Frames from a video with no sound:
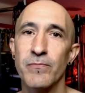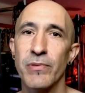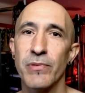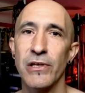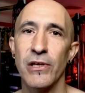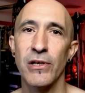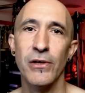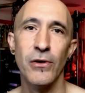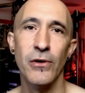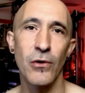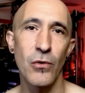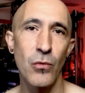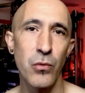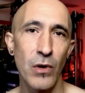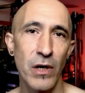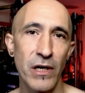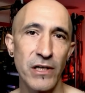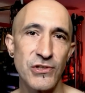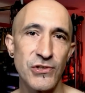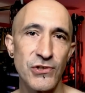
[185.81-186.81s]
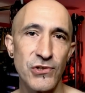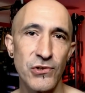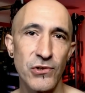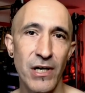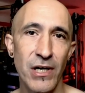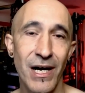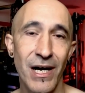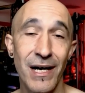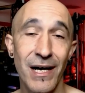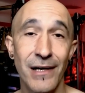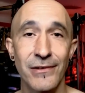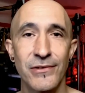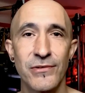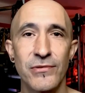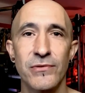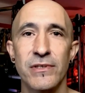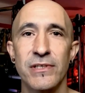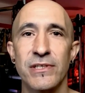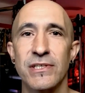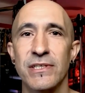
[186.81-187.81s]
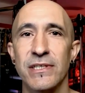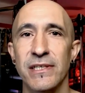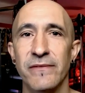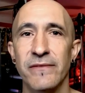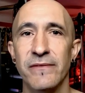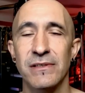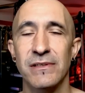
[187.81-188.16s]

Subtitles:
but you're not quite sure how to achieve.